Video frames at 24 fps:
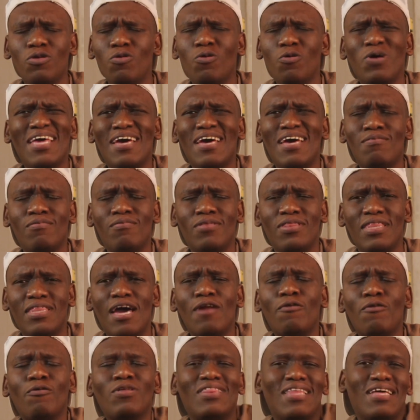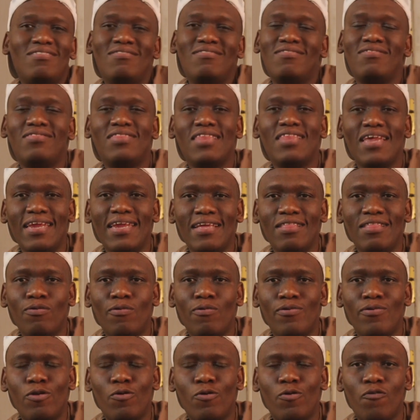they are not that strict
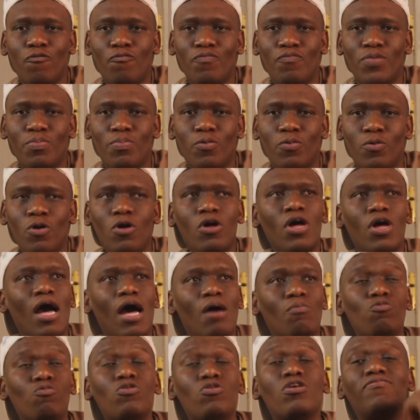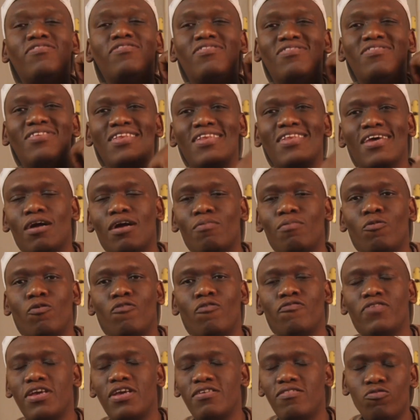on a lot of people. We have seen a couple
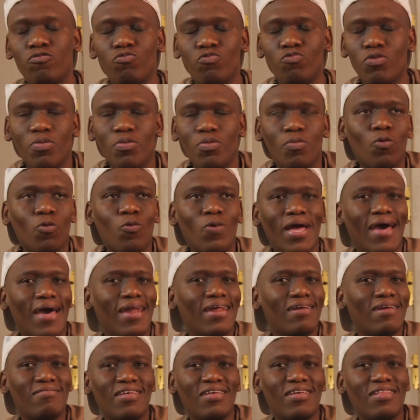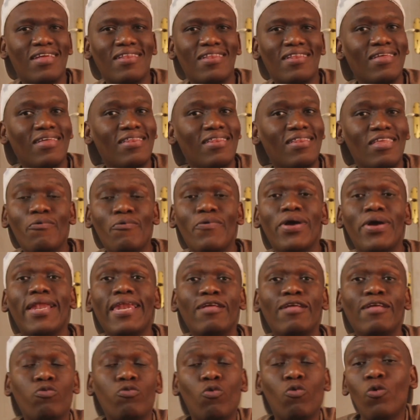of cases where people were arrested and then they were
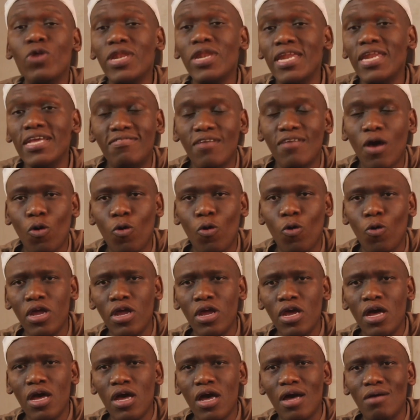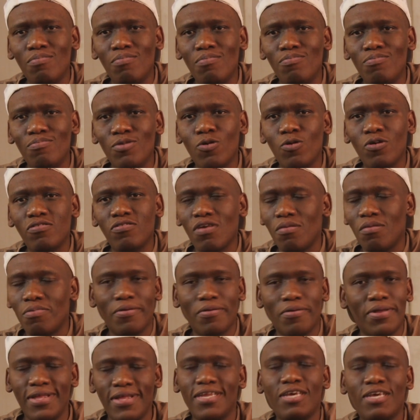let go later on, because
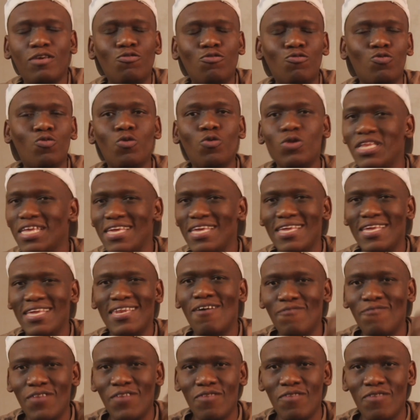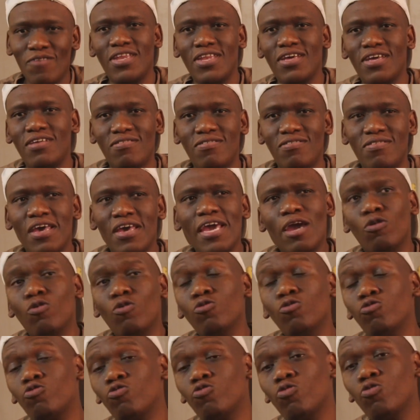apparently there is not enough evidence. And
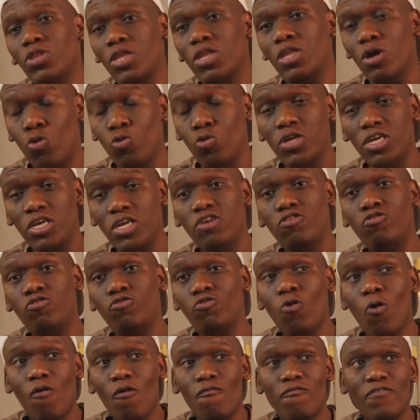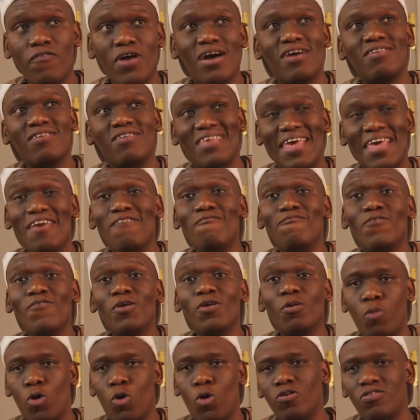also the whole issue of us
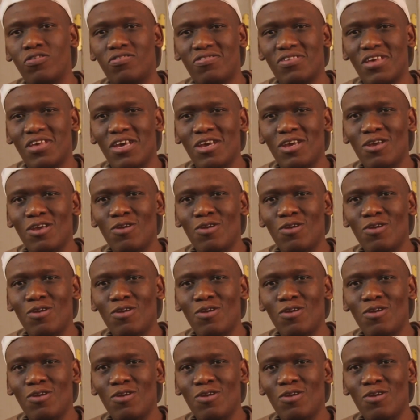having ports.